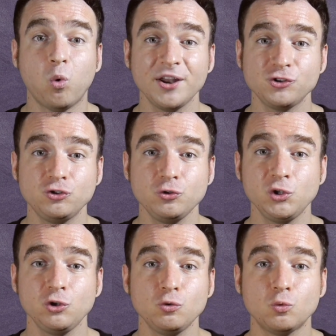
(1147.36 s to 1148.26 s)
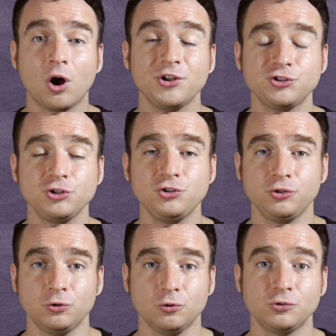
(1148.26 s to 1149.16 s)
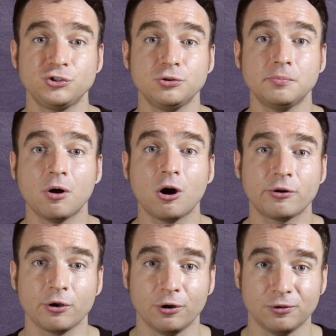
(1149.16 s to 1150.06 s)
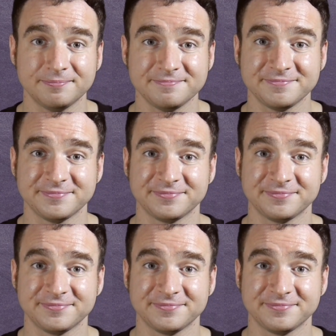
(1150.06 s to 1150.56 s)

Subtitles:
What do you want to do tomorrow?